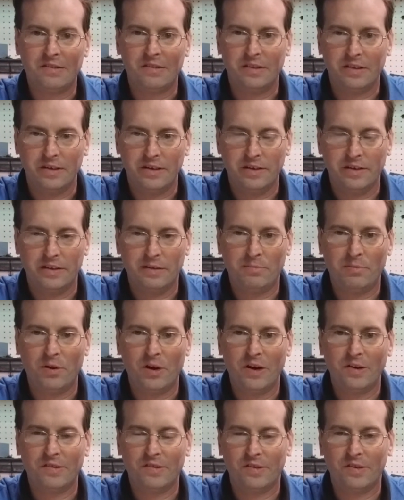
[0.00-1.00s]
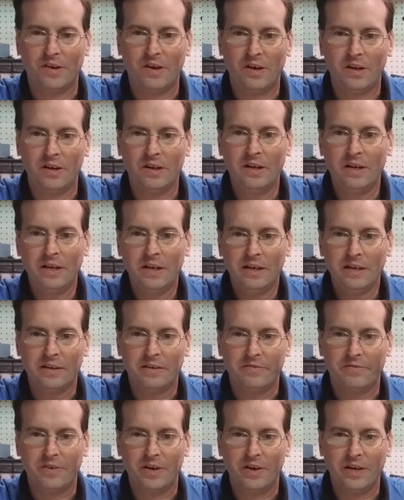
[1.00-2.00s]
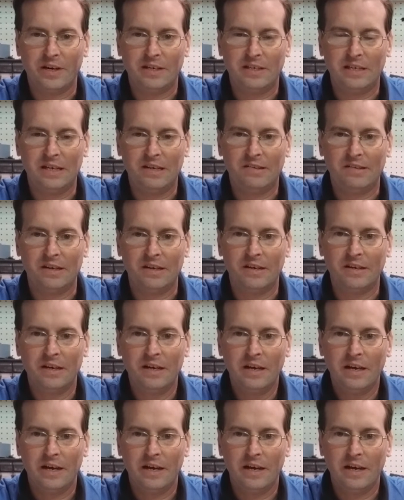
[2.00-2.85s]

The parts are all very decent,